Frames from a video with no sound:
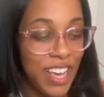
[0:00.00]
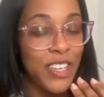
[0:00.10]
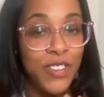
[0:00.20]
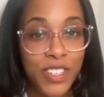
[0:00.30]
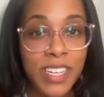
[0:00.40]

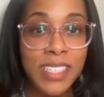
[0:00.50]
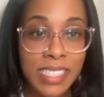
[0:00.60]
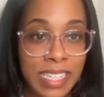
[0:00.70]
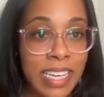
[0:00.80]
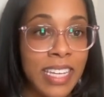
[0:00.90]
You just
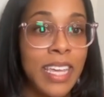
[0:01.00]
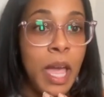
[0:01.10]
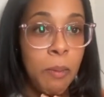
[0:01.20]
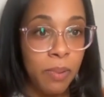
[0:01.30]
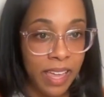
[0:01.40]
need
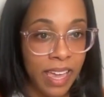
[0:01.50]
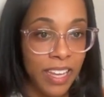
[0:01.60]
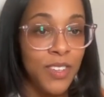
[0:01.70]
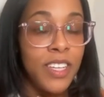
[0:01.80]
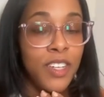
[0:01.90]
a plan.
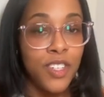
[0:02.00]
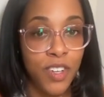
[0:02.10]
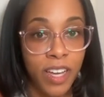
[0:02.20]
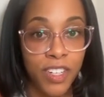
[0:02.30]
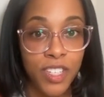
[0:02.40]
You need a
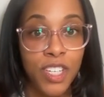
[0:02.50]
strategy.